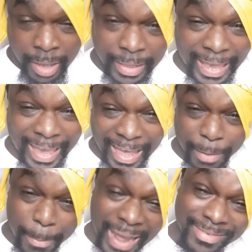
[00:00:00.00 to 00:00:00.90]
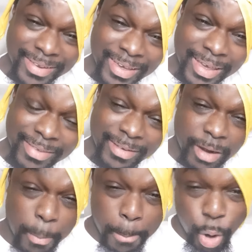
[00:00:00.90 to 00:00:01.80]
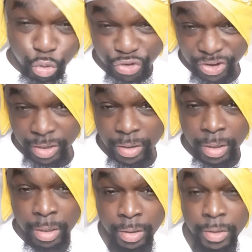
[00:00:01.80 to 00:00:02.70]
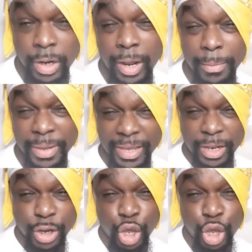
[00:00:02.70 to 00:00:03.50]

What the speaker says: Like, animosity is an emotion. You know what I mean?